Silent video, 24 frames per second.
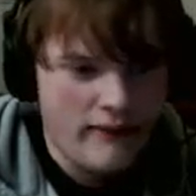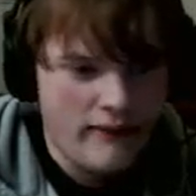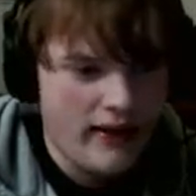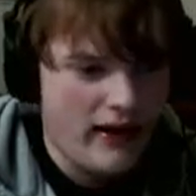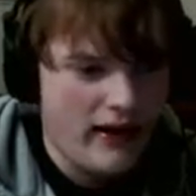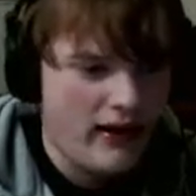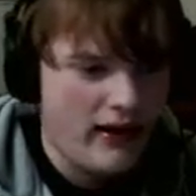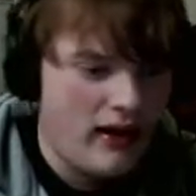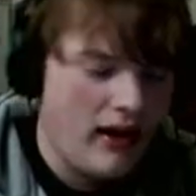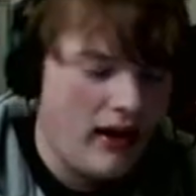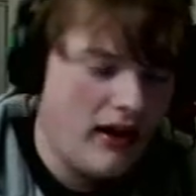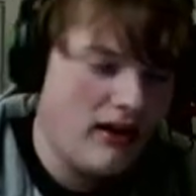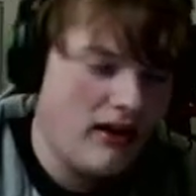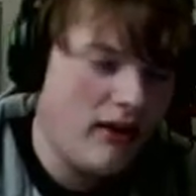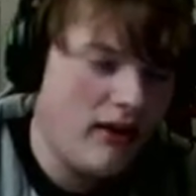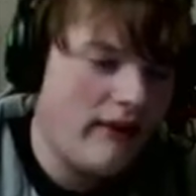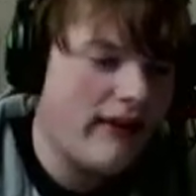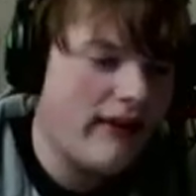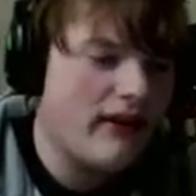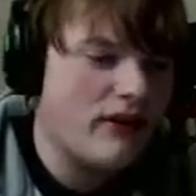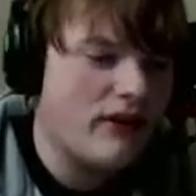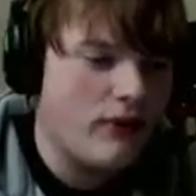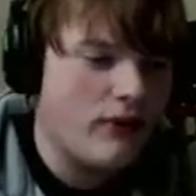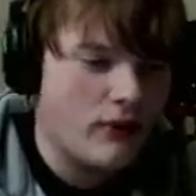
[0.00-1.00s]
Man,
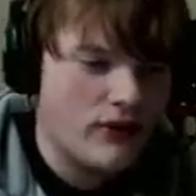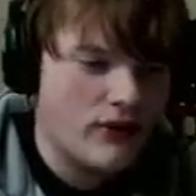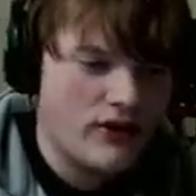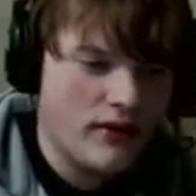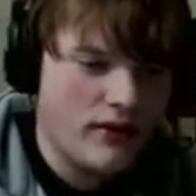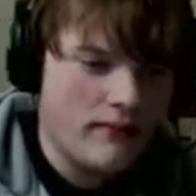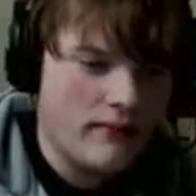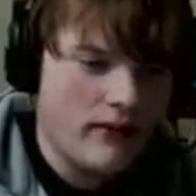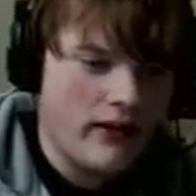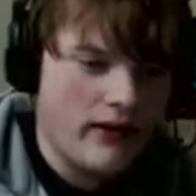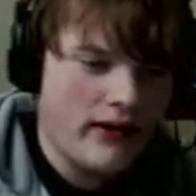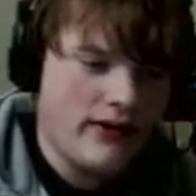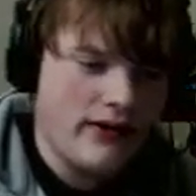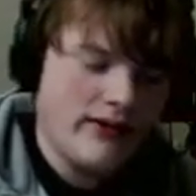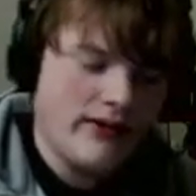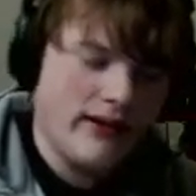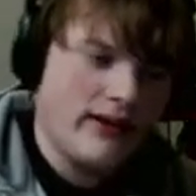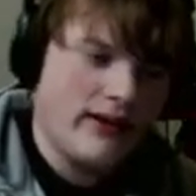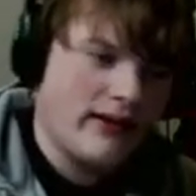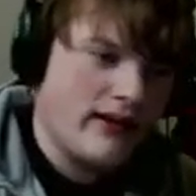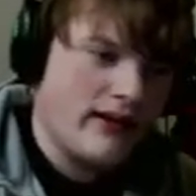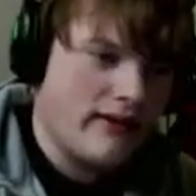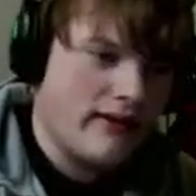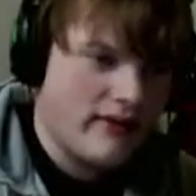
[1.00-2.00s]
don't let a door shut behind
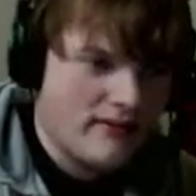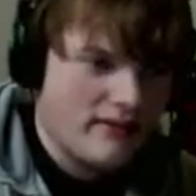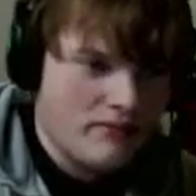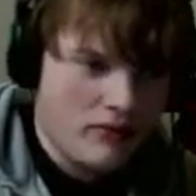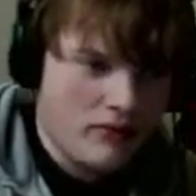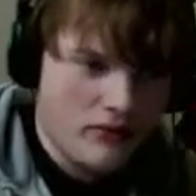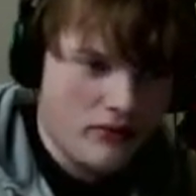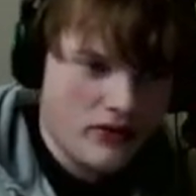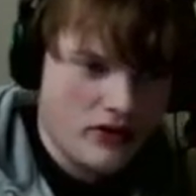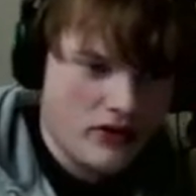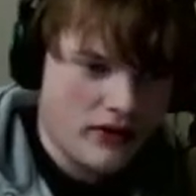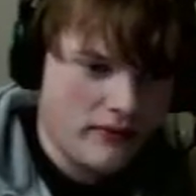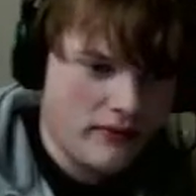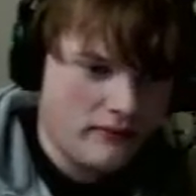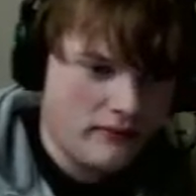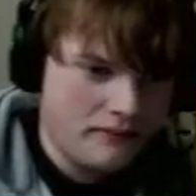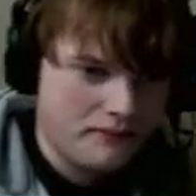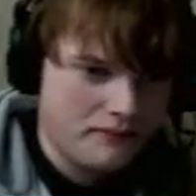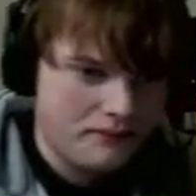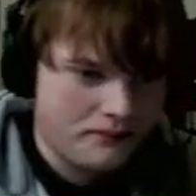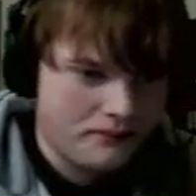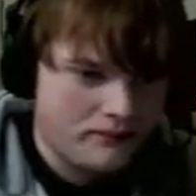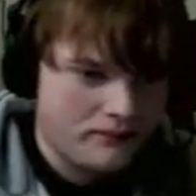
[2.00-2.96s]
you like that. That's bullshit.